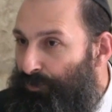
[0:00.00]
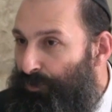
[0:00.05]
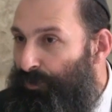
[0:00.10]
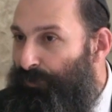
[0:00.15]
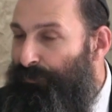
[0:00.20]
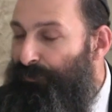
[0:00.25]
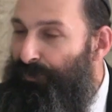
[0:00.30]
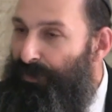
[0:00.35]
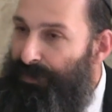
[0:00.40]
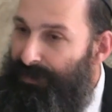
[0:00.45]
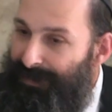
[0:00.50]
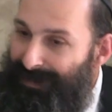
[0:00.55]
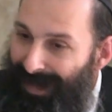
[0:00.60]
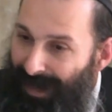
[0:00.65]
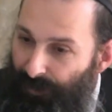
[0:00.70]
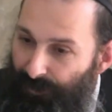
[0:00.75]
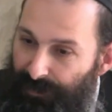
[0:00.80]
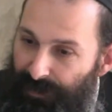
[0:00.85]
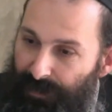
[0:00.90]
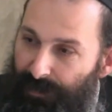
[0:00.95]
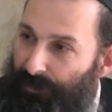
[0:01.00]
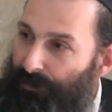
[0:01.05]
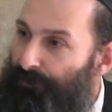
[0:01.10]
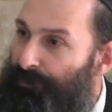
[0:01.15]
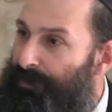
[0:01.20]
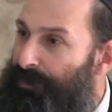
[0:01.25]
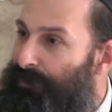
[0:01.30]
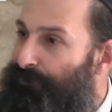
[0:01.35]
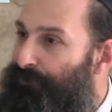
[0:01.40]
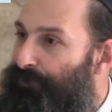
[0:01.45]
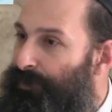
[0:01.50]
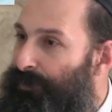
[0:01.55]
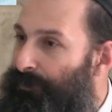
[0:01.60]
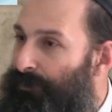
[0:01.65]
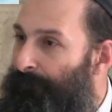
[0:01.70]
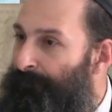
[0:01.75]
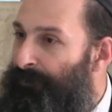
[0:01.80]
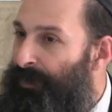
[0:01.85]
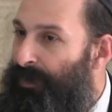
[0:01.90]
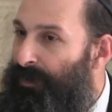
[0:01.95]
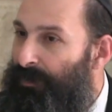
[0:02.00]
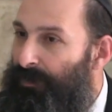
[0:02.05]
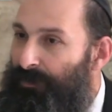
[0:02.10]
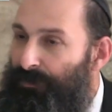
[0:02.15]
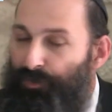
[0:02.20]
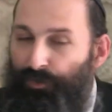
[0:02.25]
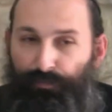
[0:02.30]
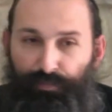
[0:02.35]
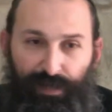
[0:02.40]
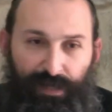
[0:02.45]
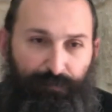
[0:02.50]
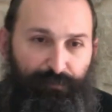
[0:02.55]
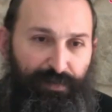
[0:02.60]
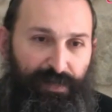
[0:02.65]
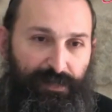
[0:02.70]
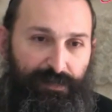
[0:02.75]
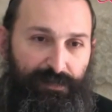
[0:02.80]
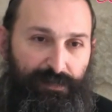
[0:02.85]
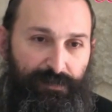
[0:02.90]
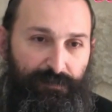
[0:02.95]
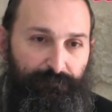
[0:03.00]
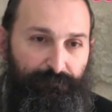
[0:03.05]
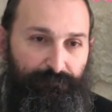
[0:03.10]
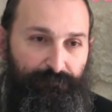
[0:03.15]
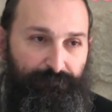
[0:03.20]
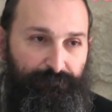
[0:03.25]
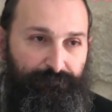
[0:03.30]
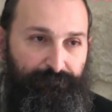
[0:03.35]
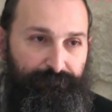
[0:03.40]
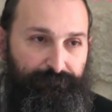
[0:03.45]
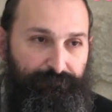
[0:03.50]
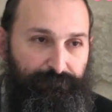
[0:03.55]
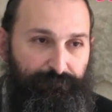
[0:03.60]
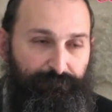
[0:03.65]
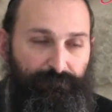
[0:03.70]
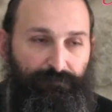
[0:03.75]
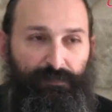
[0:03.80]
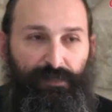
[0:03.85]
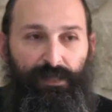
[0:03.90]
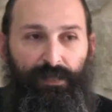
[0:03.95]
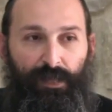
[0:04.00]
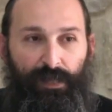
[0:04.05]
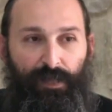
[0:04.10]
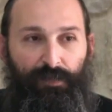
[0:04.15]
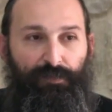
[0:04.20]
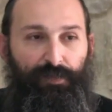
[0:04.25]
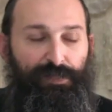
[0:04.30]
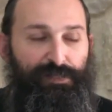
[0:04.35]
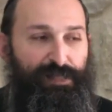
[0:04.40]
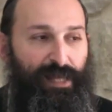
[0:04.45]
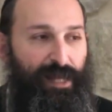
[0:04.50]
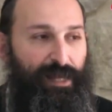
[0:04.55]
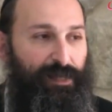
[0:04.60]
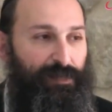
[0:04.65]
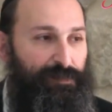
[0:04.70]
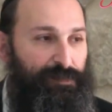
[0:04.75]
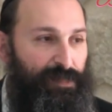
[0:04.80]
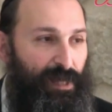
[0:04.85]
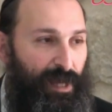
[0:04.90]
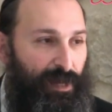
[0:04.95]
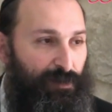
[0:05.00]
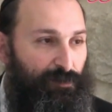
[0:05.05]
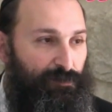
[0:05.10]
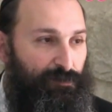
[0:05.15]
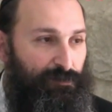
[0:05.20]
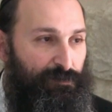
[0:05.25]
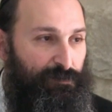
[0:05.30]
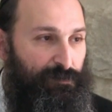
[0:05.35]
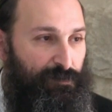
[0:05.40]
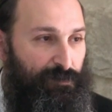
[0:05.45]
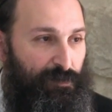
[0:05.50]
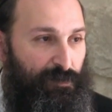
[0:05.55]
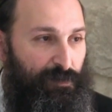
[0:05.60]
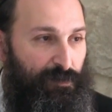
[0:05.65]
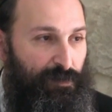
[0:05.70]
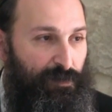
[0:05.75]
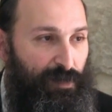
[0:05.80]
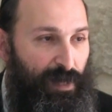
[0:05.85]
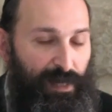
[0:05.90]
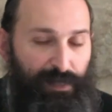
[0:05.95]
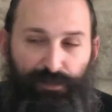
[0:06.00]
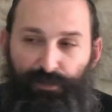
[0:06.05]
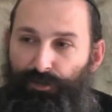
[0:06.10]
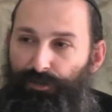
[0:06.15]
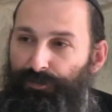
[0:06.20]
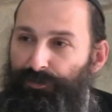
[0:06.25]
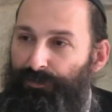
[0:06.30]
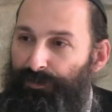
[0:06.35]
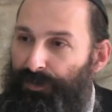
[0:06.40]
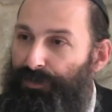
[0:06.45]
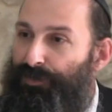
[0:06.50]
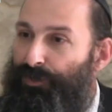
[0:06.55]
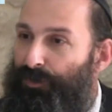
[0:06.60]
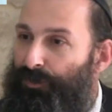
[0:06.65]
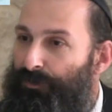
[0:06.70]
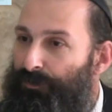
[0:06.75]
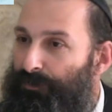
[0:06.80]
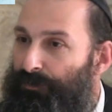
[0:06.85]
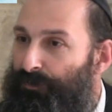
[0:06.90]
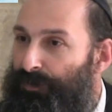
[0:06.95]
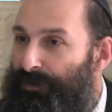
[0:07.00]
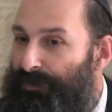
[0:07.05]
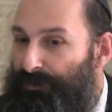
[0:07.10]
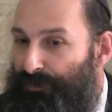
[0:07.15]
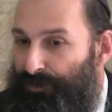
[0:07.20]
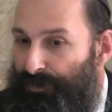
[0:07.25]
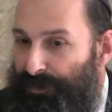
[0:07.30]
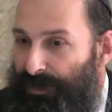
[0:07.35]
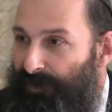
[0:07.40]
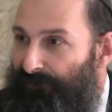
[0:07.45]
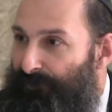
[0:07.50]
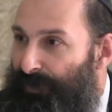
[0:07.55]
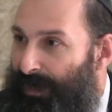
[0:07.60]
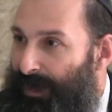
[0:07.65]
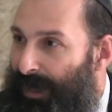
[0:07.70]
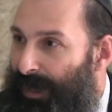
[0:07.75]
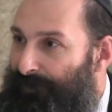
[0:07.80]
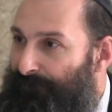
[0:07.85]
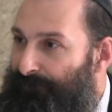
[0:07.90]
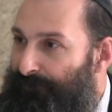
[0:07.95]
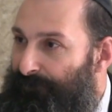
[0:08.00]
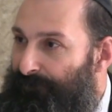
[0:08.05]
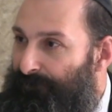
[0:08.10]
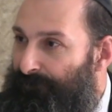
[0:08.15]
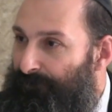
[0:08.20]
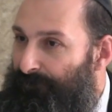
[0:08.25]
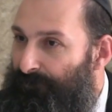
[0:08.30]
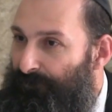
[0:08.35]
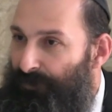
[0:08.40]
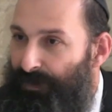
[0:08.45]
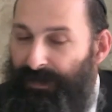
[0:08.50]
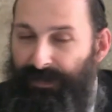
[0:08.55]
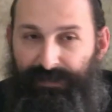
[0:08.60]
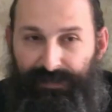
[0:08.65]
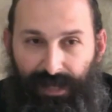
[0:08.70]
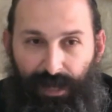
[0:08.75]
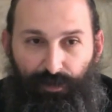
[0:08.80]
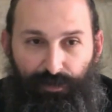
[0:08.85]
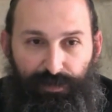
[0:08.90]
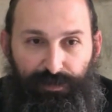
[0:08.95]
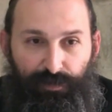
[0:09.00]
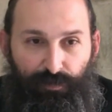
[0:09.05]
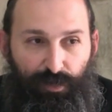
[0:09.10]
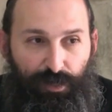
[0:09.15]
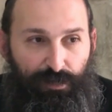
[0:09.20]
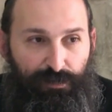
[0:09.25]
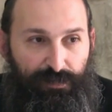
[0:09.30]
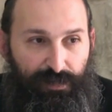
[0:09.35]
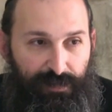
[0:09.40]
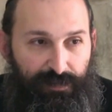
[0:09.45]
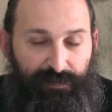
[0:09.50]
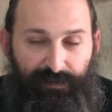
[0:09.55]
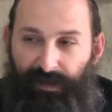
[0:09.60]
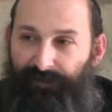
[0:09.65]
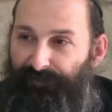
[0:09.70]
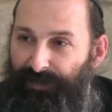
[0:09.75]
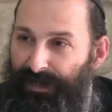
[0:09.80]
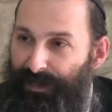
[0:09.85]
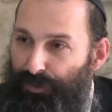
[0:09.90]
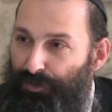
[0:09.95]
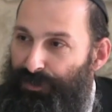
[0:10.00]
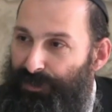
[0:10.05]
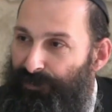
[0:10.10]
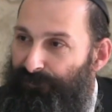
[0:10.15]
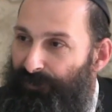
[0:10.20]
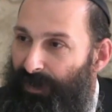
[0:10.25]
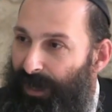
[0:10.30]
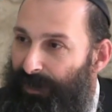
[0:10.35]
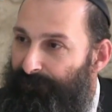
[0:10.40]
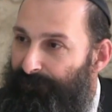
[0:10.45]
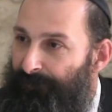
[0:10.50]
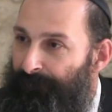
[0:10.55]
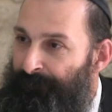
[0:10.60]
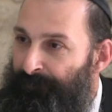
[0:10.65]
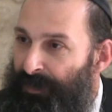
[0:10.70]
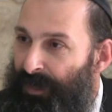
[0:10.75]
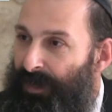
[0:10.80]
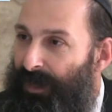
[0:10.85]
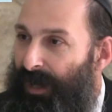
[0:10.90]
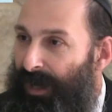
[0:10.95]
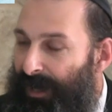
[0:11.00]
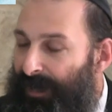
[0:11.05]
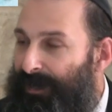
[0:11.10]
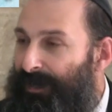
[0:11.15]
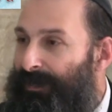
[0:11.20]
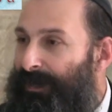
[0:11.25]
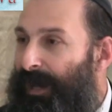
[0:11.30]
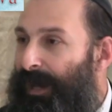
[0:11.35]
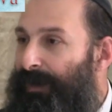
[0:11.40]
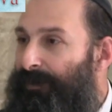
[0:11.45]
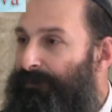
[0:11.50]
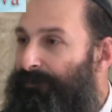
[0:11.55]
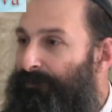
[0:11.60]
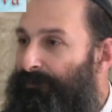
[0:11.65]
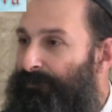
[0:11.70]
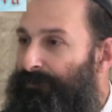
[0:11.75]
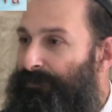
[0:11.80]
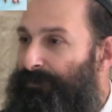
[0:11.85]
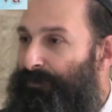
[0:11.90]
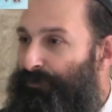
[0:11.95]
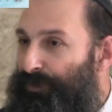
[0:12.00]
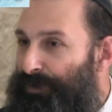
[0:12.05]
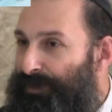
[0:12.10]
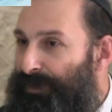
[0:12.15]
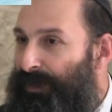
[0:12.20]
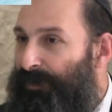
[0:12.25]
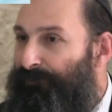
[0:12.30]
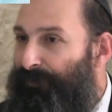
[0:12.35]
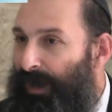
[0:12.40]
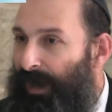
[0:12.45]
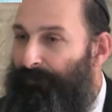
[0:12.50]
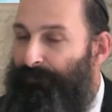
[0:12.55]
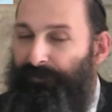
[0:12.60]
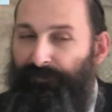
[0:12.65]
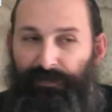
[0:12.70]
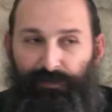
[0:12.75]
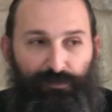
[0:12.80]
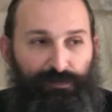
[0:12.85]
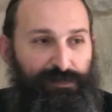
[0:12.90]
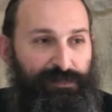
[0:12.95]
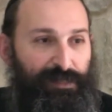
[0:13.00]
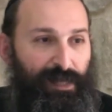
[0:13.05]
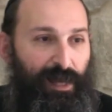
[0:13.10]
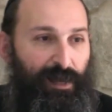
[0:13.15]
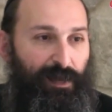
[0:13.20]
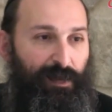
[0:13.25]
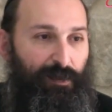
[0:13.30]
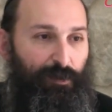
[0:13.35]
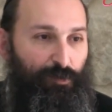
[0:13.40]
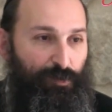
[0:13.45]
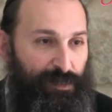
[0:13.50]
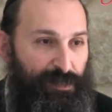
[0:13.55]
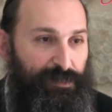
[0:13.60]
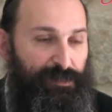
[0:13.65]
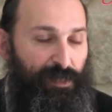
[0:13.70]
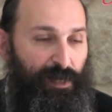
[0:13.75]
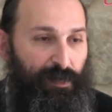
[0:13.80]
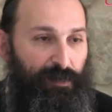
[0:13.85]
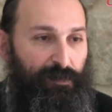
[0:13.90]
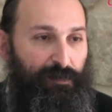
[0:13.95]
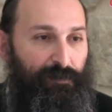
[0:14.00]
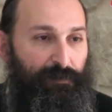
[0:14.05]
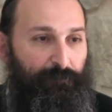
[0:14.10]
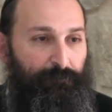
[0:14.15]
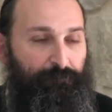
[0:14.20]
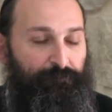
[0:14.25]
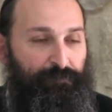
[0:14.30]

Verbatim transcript: truth that sounds a little bit different to bring peace. The second cycle, I told you, the circle was to save my life. When it's out in the world, I need to survive, I can lie. So we see Avraham Avinu and Sarah or Yitzchak.